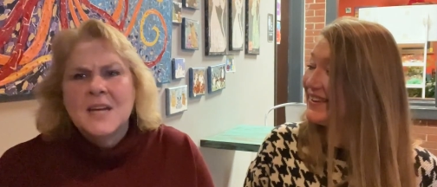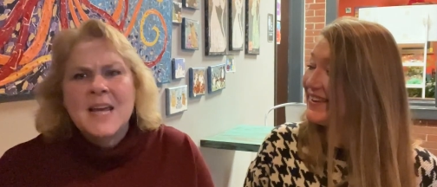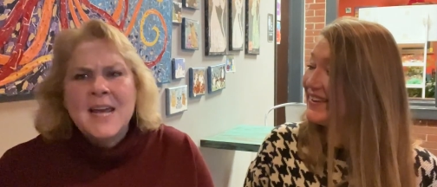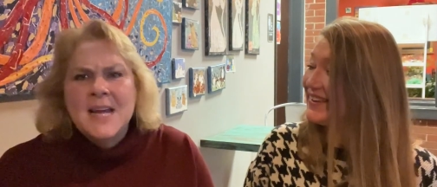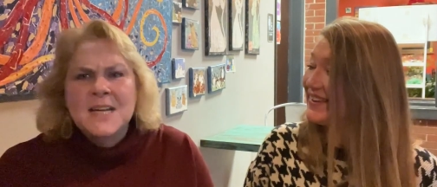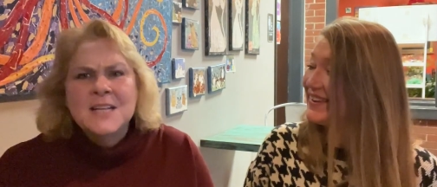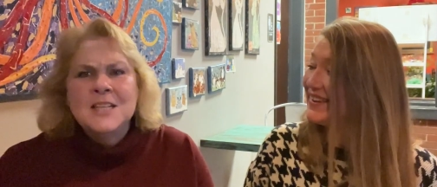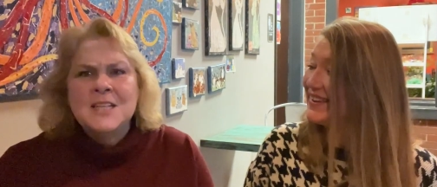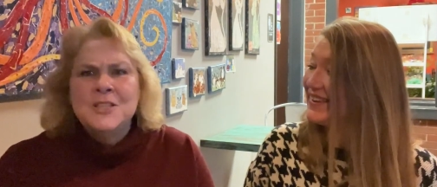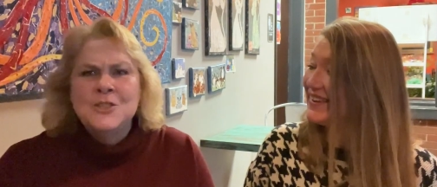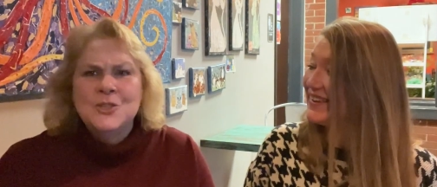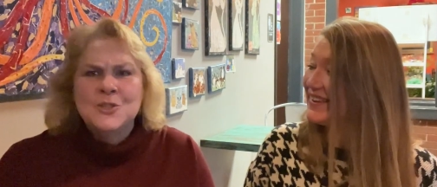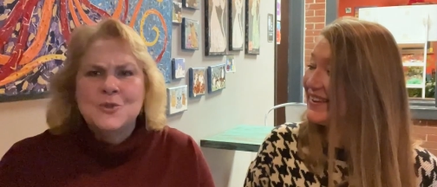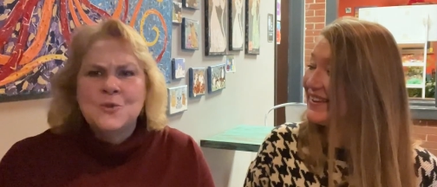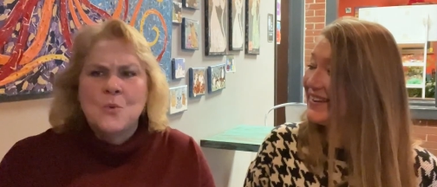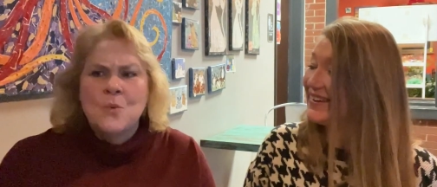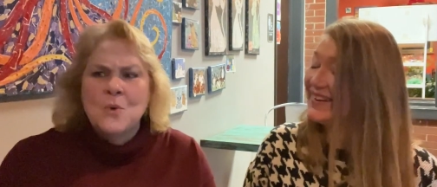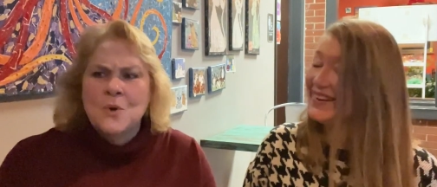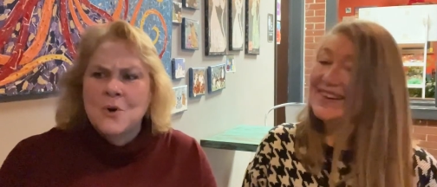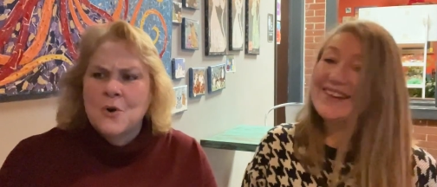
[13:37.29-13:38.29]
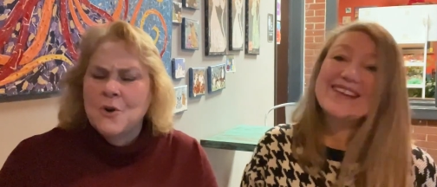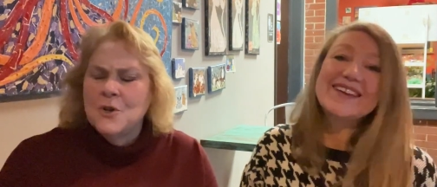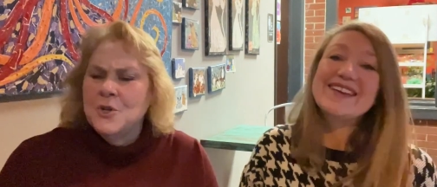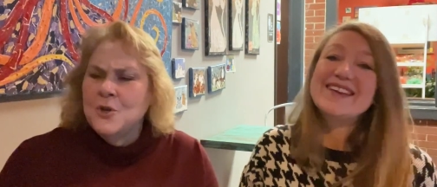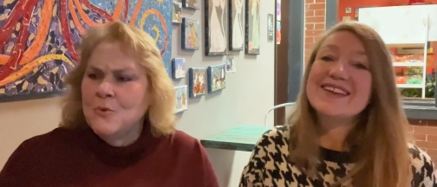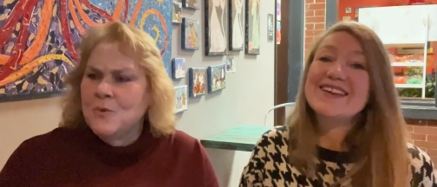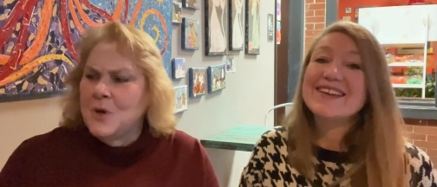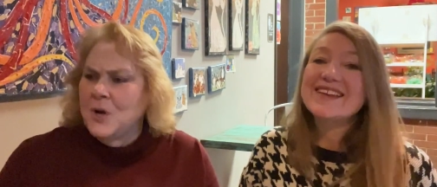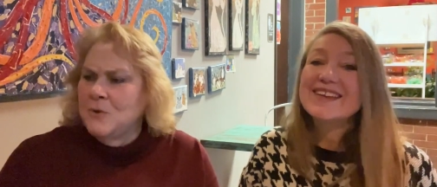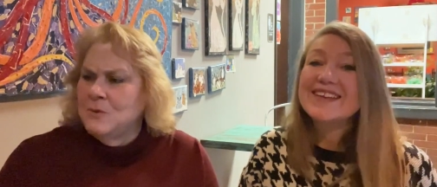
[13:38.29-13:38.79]
Speaker 1: candy store or
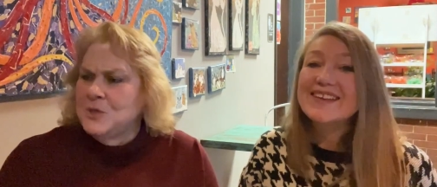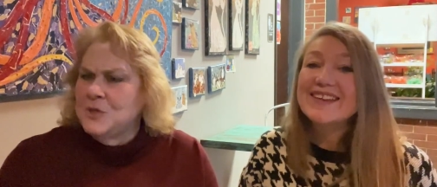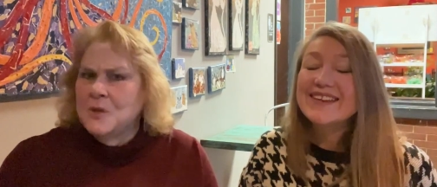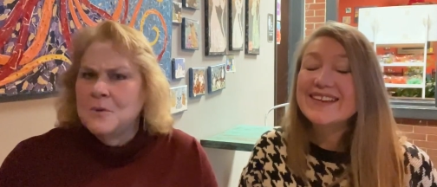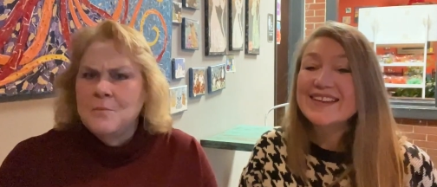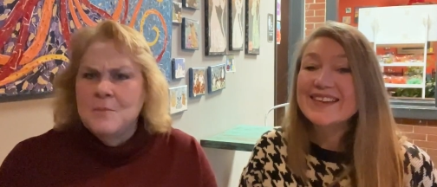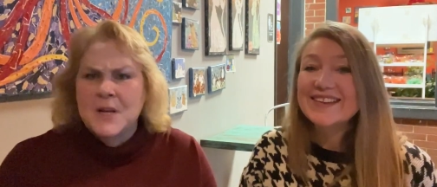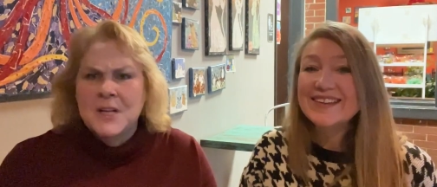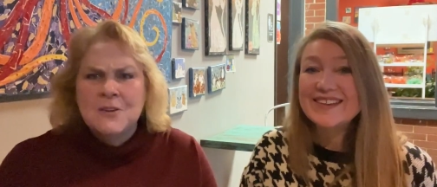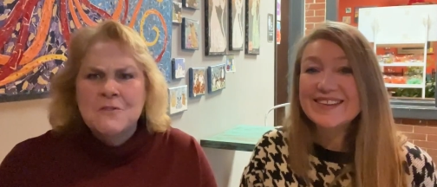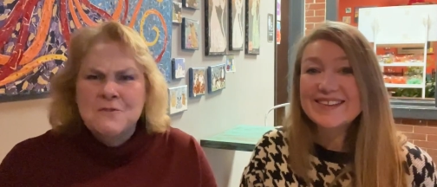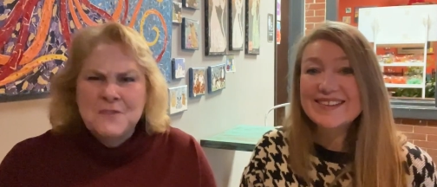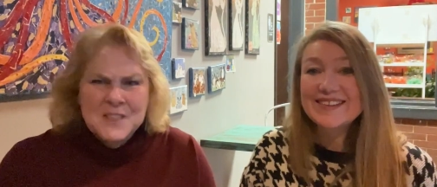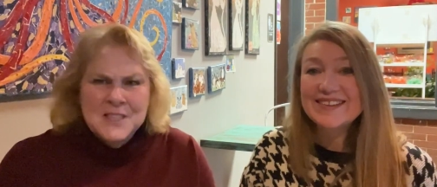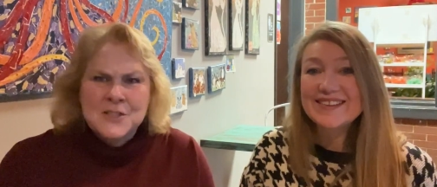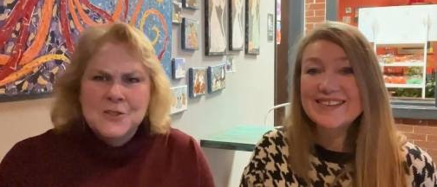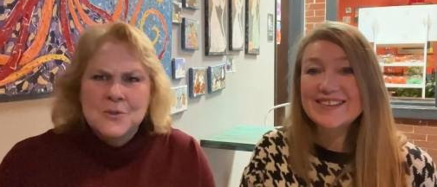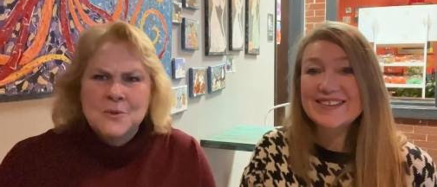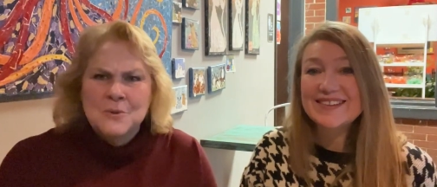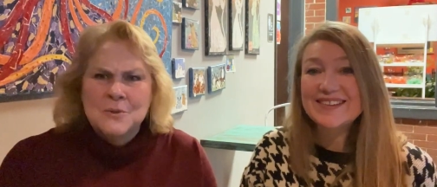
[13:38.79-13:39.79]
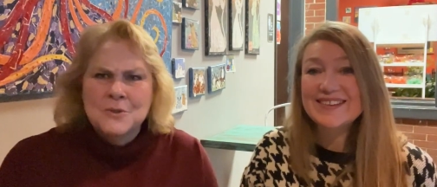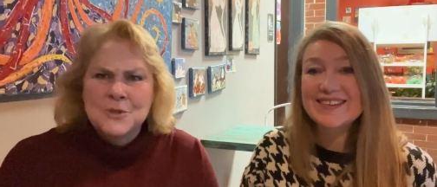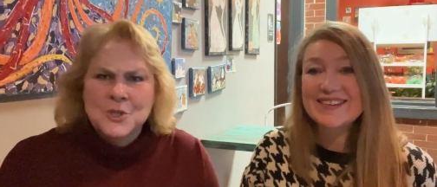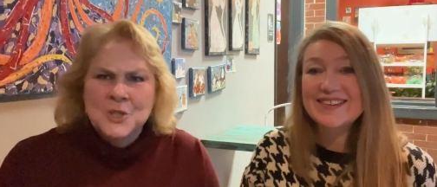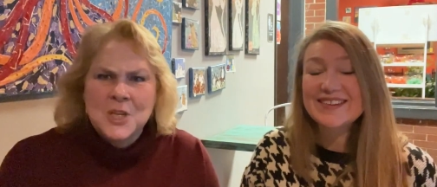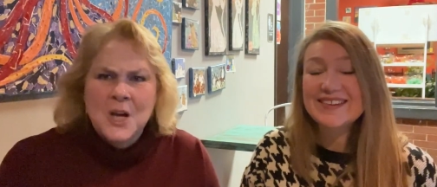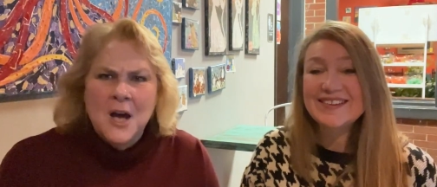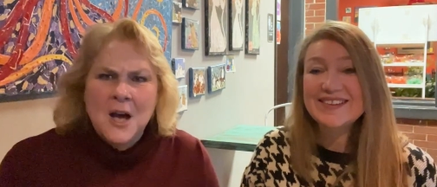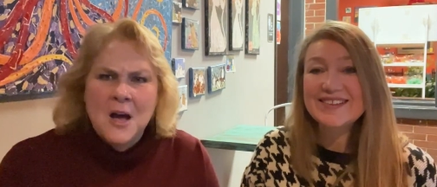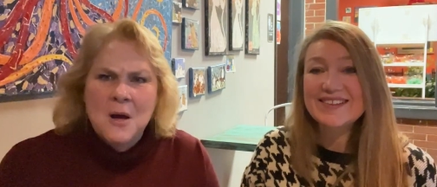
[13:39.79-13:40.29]
you go to a metaphysical
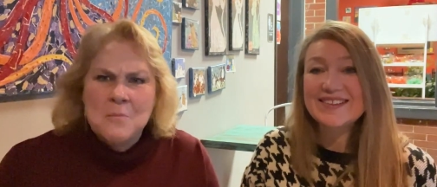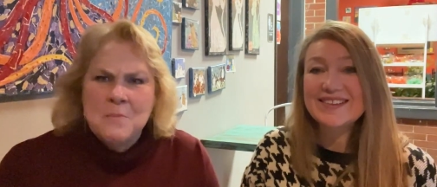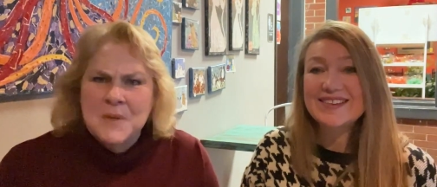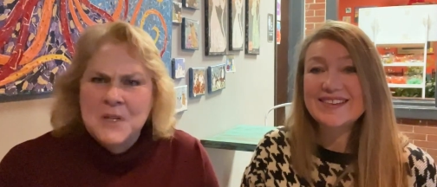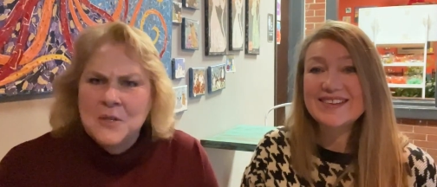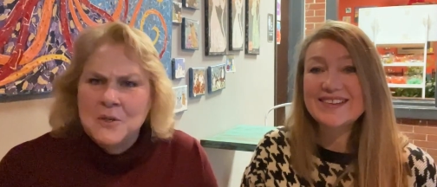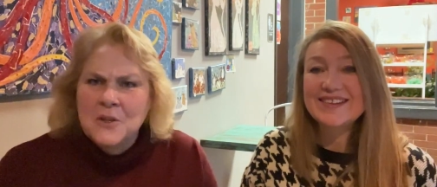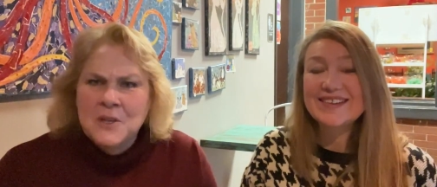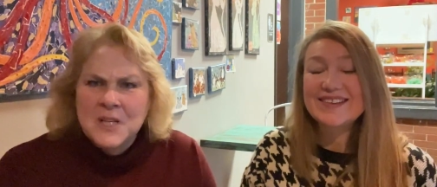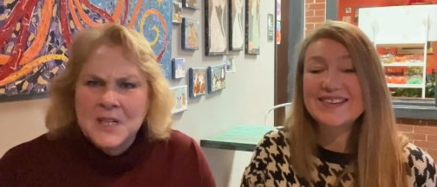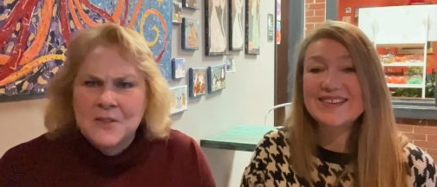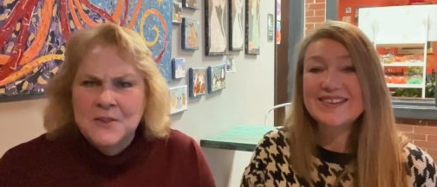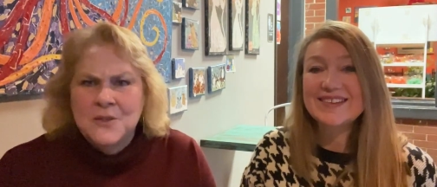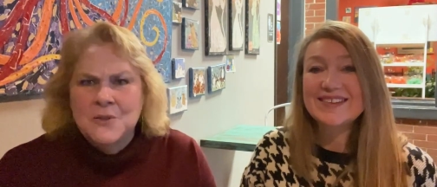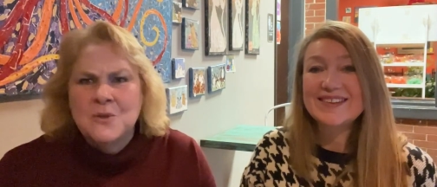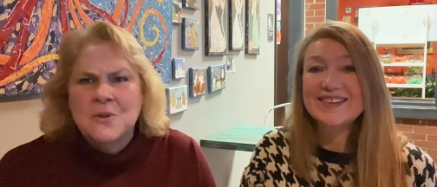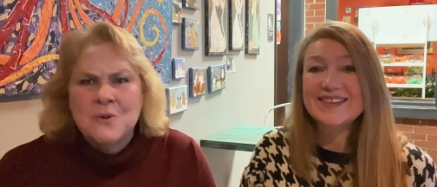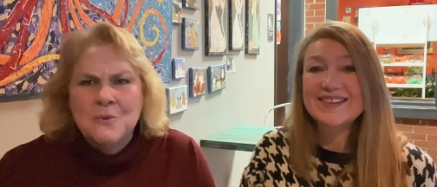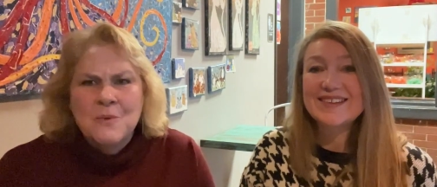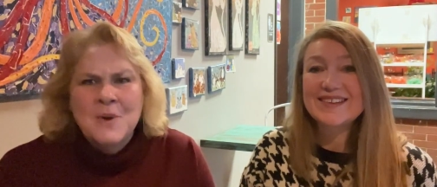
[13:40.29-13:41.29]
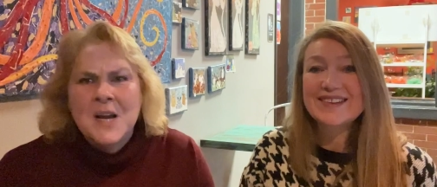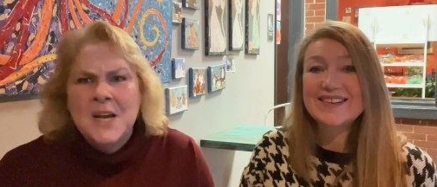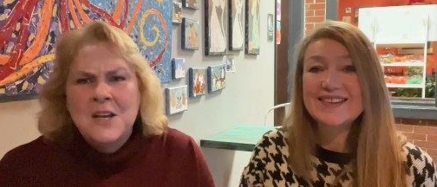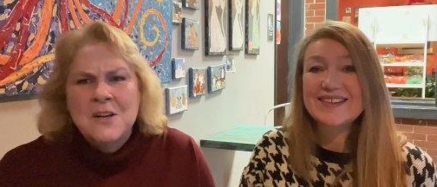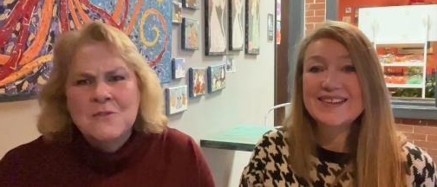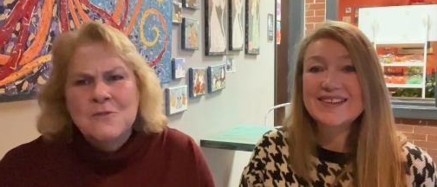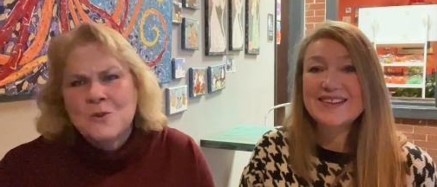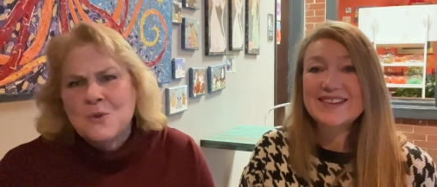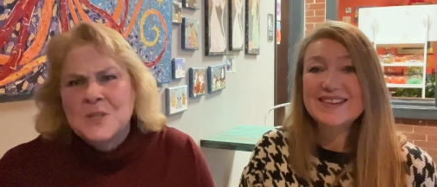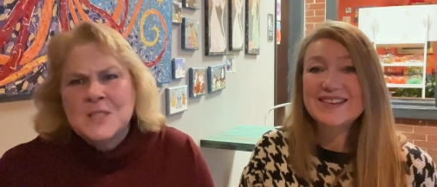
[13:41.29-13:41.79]
shop and look at their
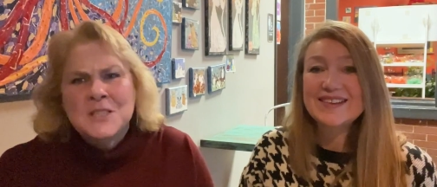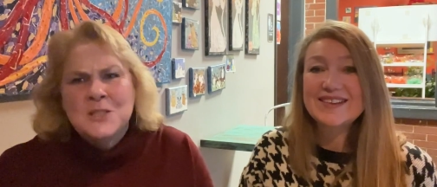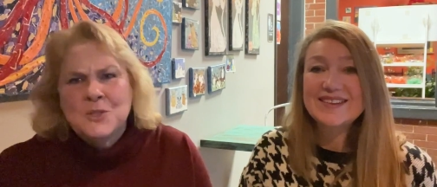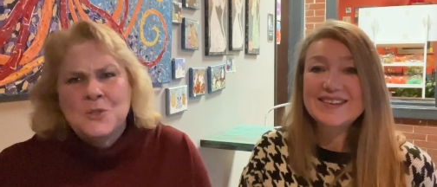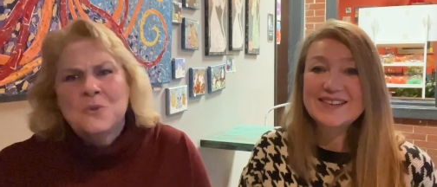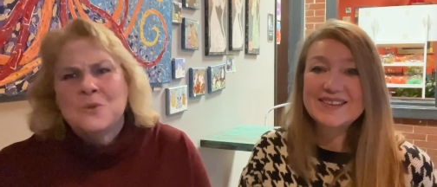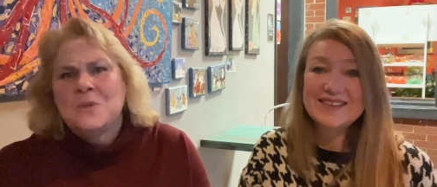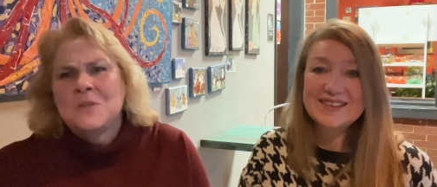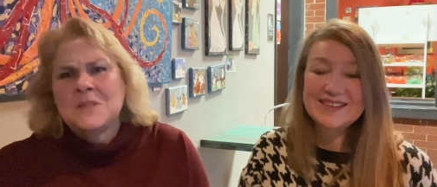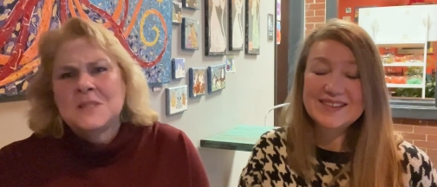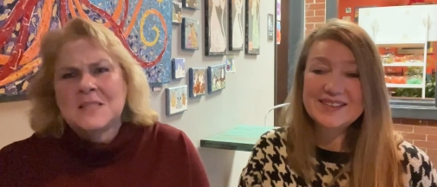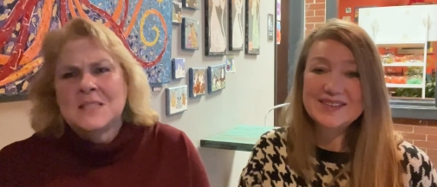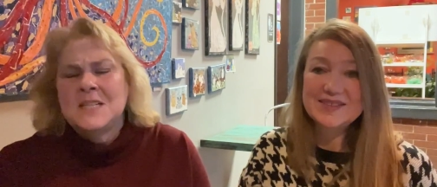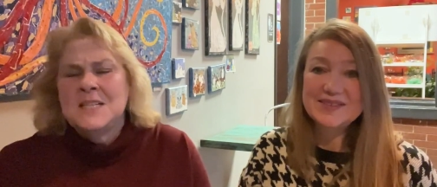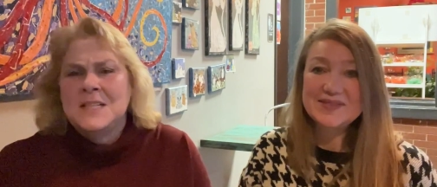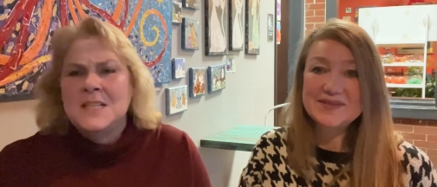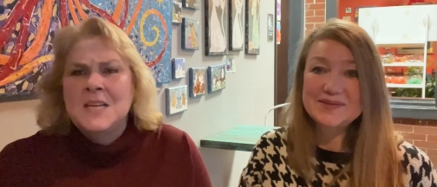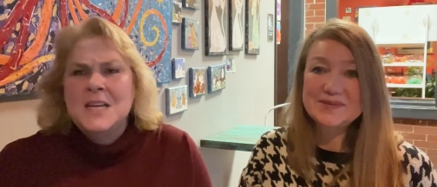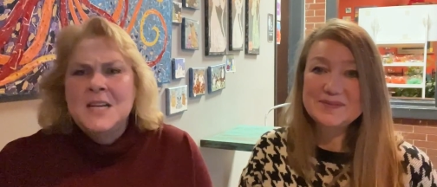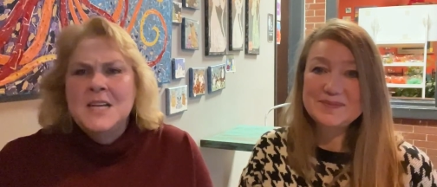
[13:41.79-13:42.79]
array of crystals and